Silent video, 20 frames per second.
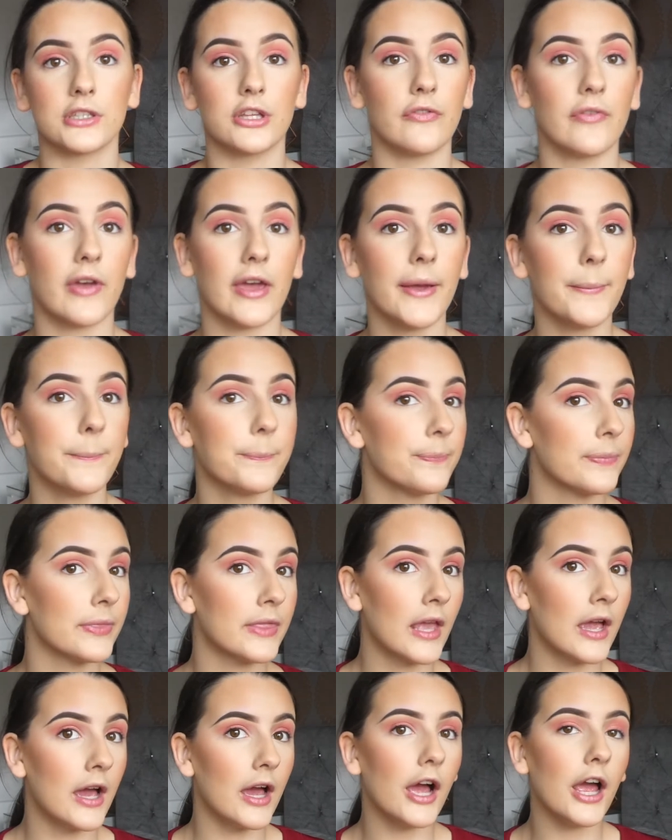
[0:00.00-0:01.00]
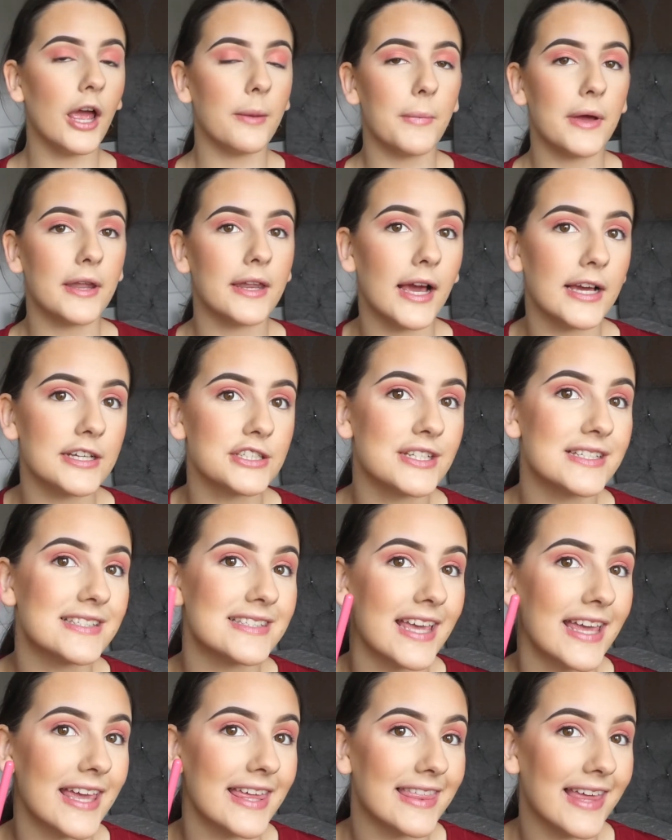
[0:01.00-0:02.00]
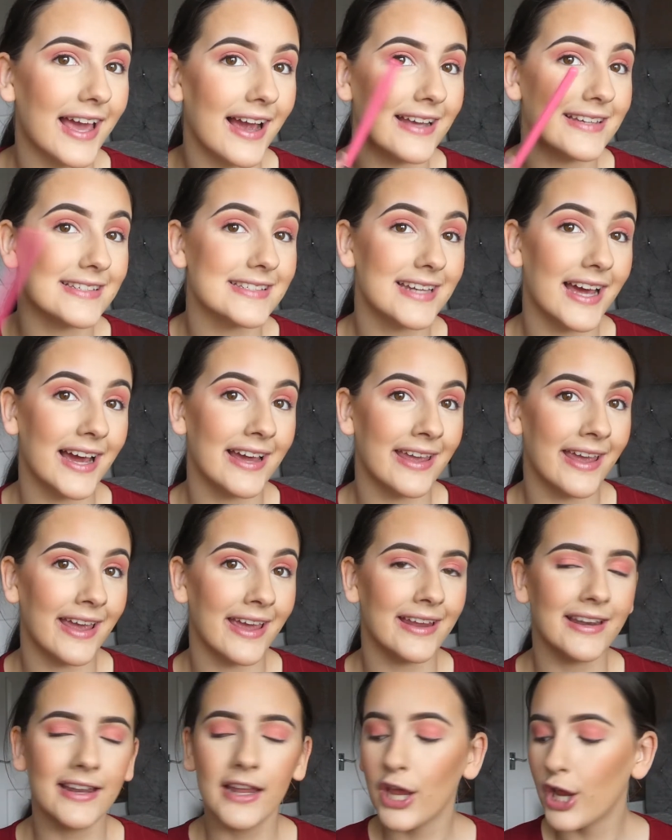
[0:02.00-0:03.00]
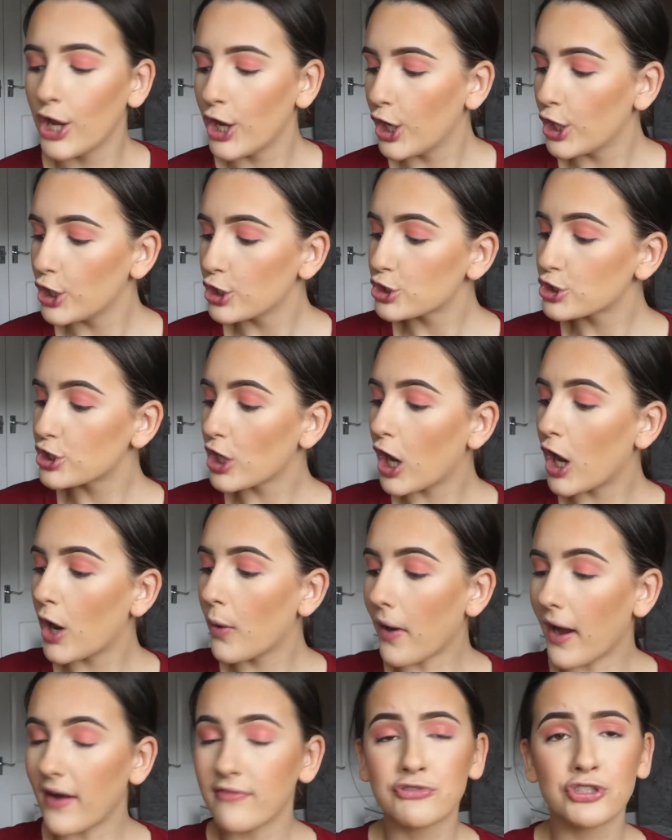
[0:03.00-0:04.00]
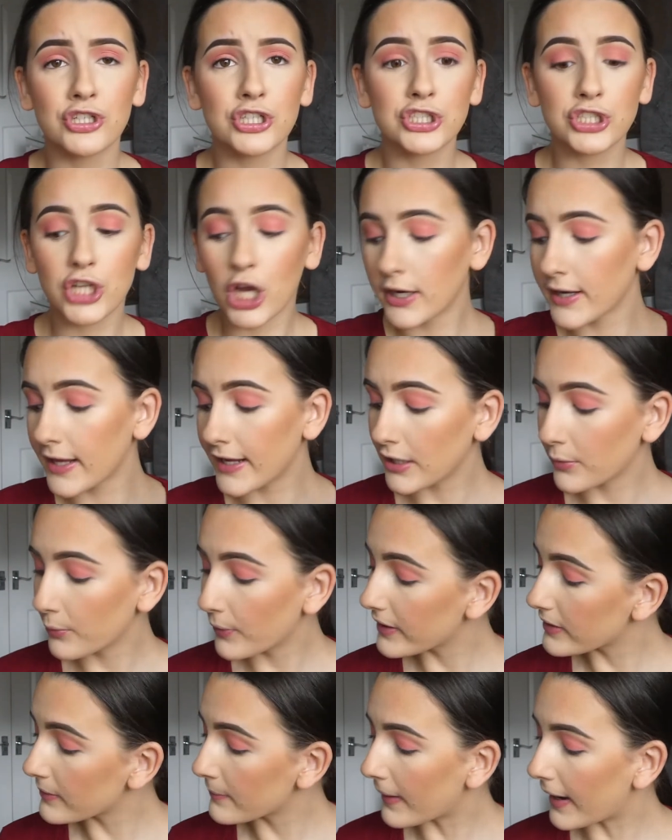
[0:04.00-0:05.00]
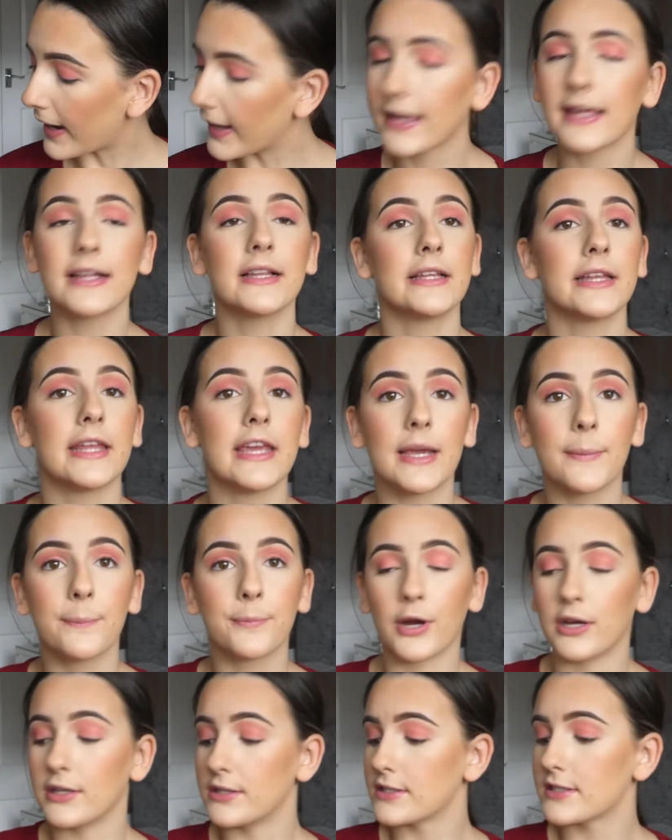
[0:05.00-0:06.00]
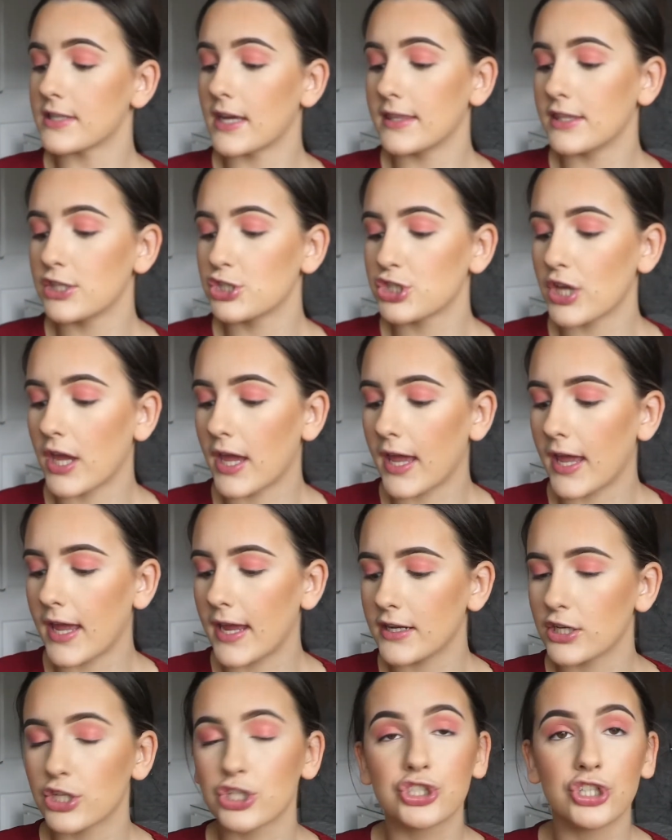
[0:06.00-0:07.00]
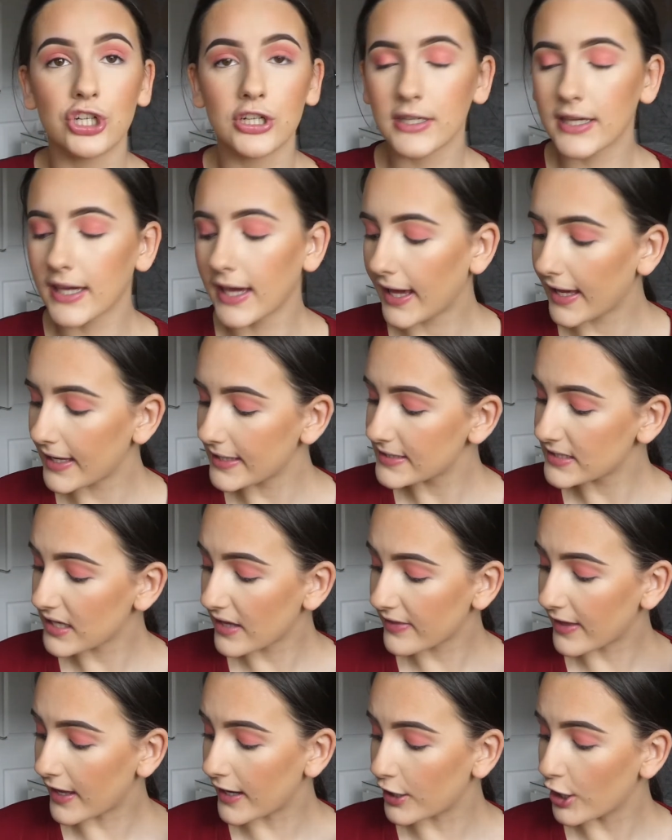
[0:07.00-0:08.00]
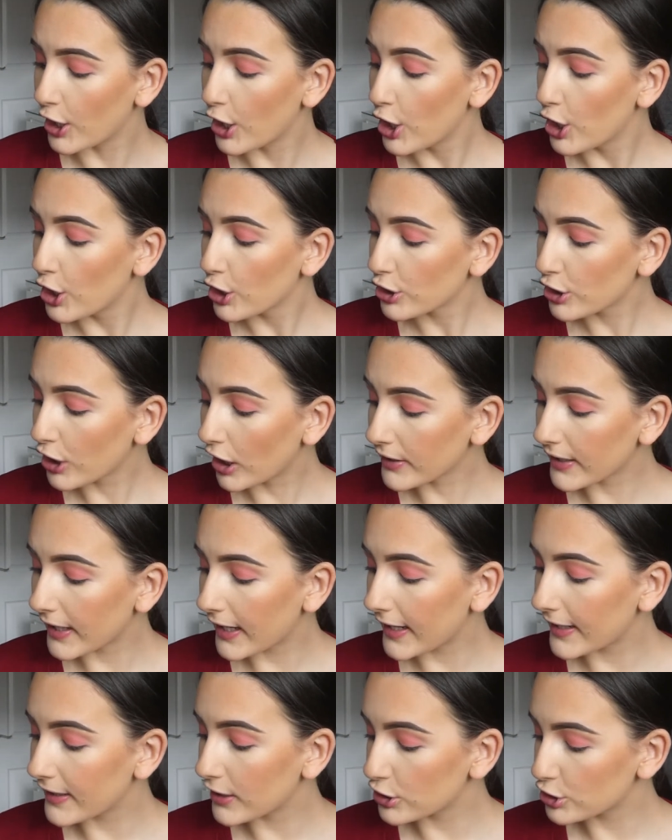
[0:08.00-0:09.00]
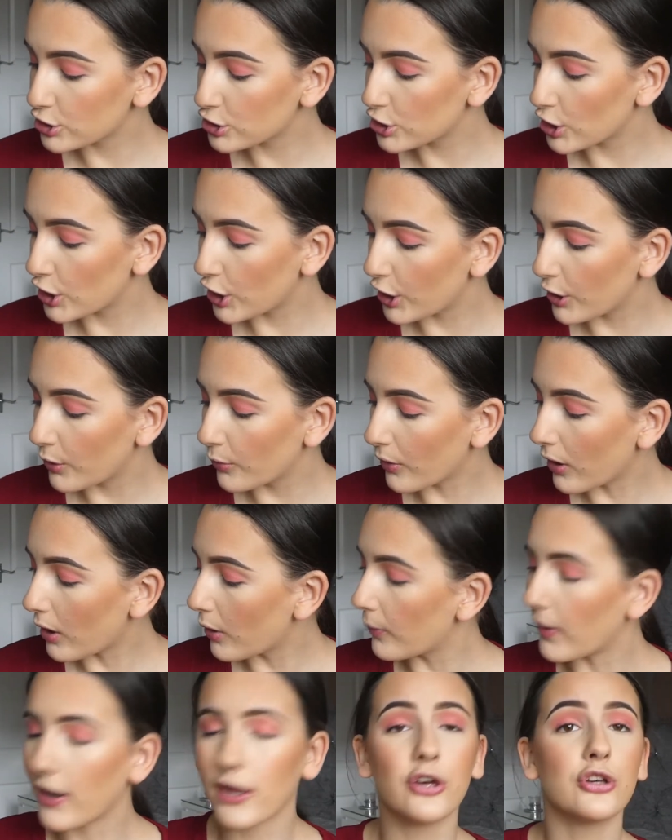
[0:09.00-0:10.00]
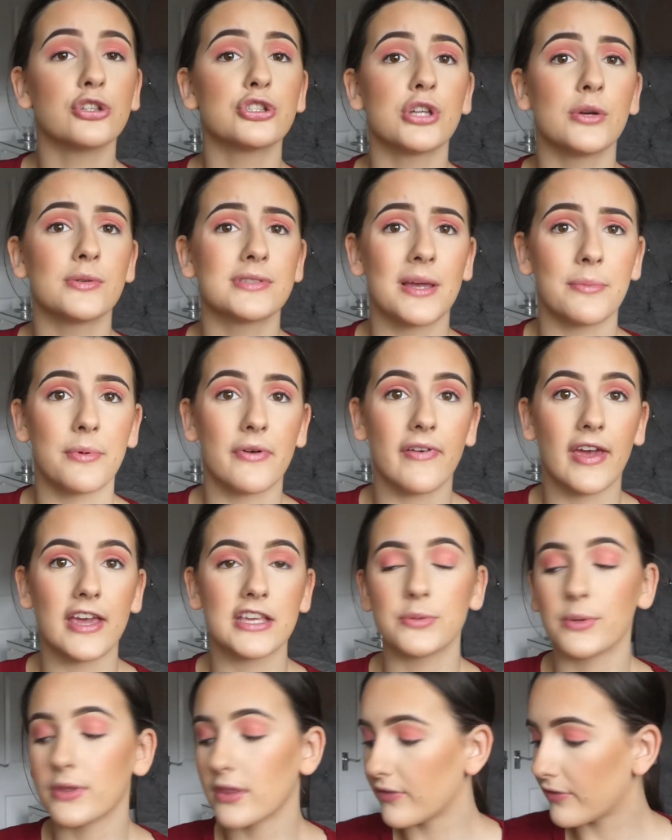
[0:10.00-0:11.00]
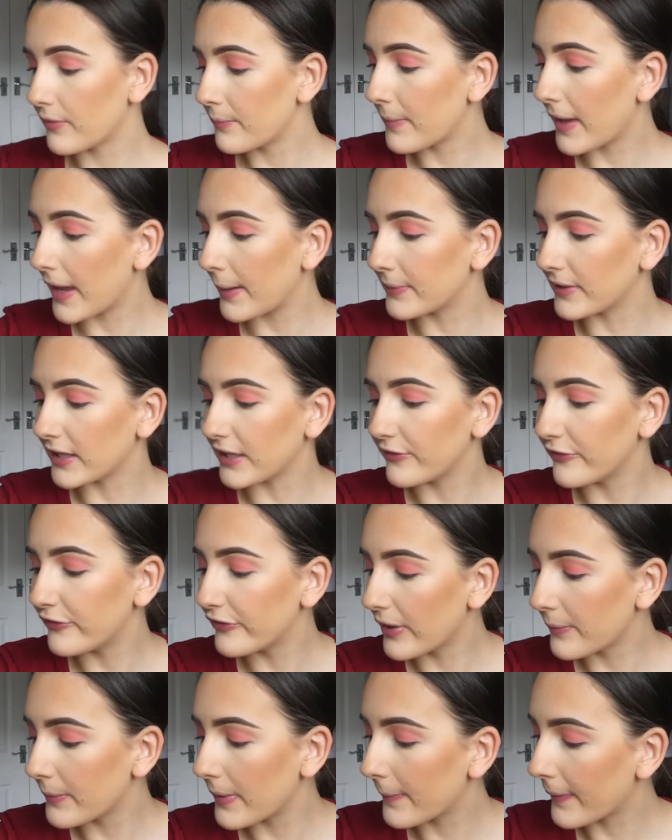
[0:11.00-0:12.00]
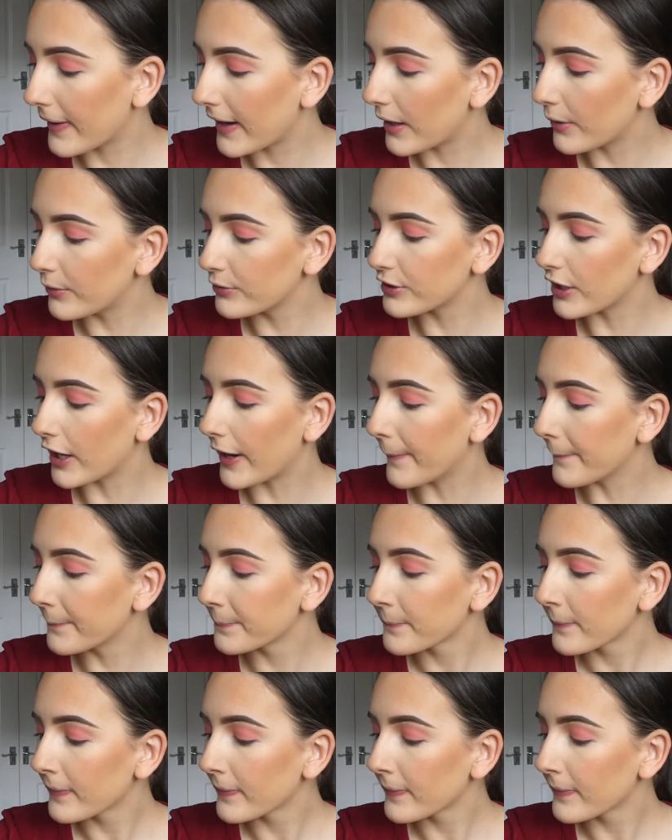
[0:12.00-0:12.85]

love it. And as you can see, the eyes tie in. So I've just gone in with my Clinique bronzer in the shade Sunkissed, and then gone in to, oh, I also set my face with the Maybelline Fit Me powder,